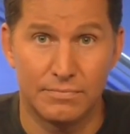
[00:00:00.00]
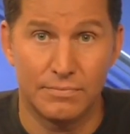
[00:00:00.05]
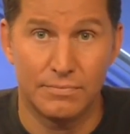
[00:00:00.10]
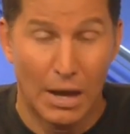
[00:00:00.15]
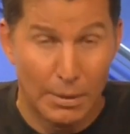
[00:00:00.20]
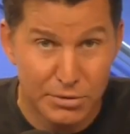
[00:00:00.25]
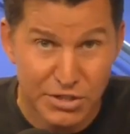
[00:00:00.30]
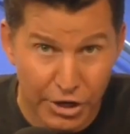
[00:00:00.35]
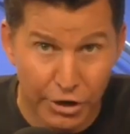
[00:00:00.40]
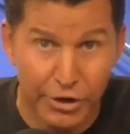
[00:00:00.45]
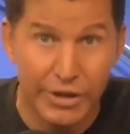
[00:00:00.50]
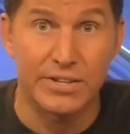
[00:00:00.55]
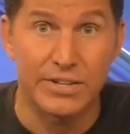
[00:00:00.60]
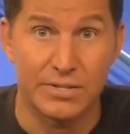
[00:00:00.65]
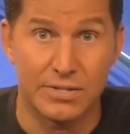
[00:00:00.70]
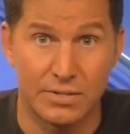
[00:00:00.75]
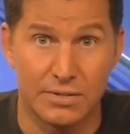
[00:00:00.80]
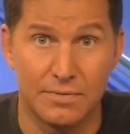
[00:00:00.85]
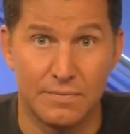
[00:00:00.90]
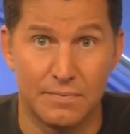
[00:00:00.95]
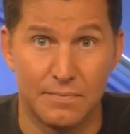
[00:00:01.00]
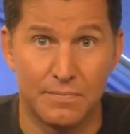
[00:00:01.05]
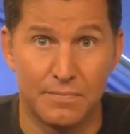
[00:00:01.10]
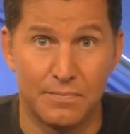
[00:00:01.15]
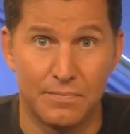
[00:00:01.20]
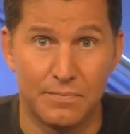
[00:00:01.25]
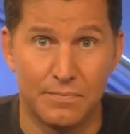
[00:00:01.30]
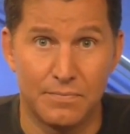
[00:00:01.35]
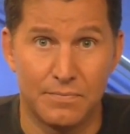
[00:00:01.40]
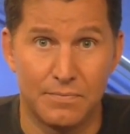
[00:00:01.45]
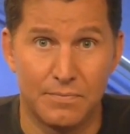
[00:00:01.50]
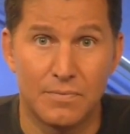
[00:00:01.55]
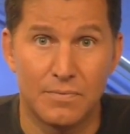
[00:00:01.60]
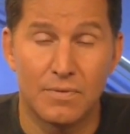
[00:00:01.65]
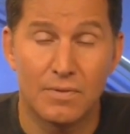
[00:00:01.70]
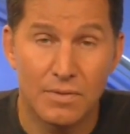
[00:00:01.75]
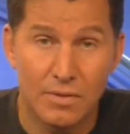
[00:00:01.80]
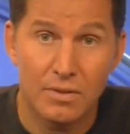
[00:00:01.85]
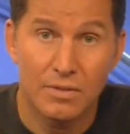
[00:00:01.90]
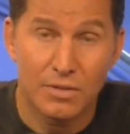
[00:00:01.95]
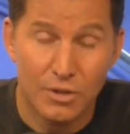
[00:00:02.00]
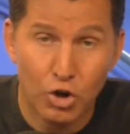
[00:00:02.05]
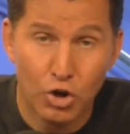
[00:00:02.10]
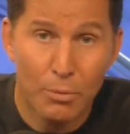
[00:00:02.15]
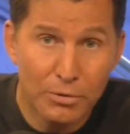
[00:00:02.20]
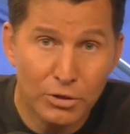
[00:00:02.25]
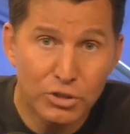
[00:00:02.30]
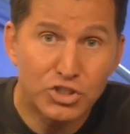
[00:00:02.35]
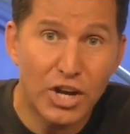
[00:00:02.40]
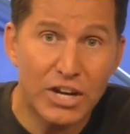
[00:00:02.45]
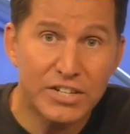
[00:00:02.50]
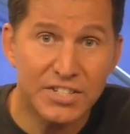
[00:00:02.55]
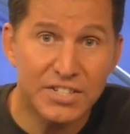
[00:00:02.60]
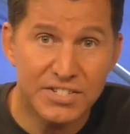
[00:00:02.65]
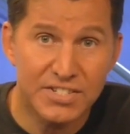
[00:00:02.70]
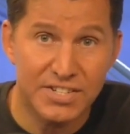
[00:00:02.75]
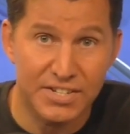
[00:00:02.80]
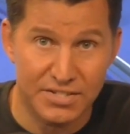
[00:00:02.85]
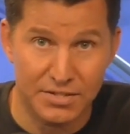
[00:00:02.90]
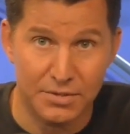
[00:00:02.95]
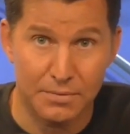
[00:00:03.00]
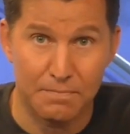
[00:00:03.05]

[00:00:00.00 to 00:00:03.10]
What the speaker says: I'm serious. The criminal justice system,